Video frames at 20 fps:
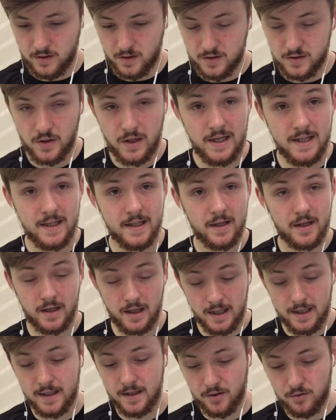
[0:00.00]
So he
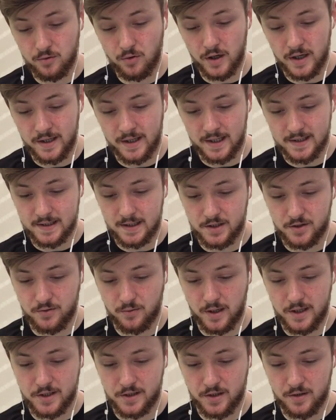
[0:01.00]
did alright in that
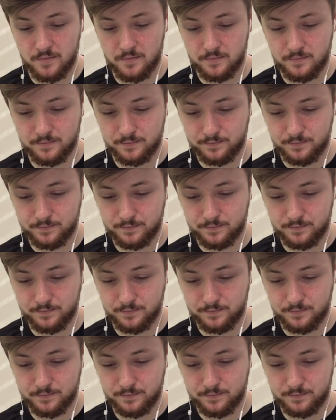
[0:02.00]
situation.